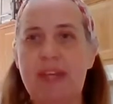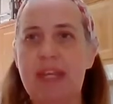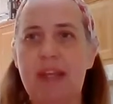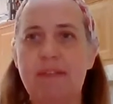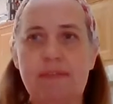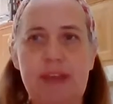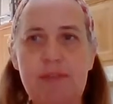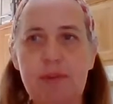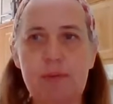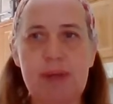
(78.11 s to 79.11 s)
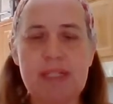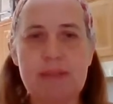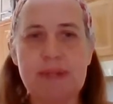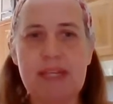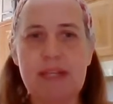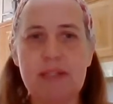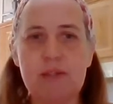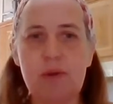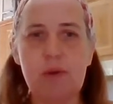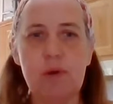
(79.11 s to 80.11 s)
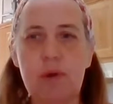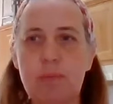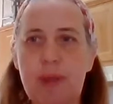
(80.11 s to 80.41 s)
any favorite recipes or home